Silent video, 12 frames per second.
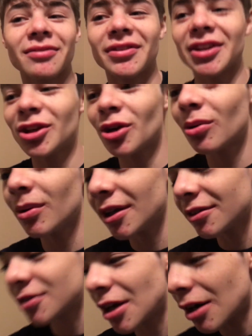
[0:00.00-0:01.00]
video
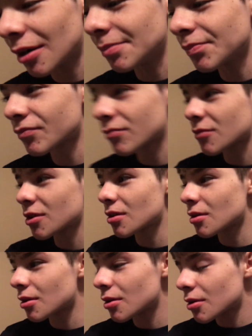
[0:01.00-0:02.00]
and, um,
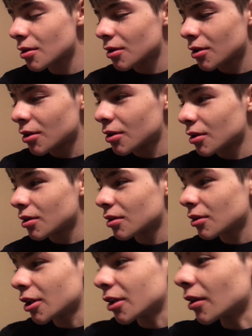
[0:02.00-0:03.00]

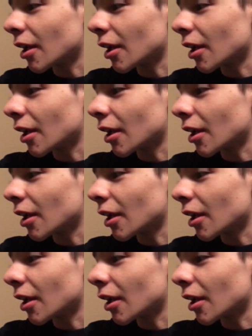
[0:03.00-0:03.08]
and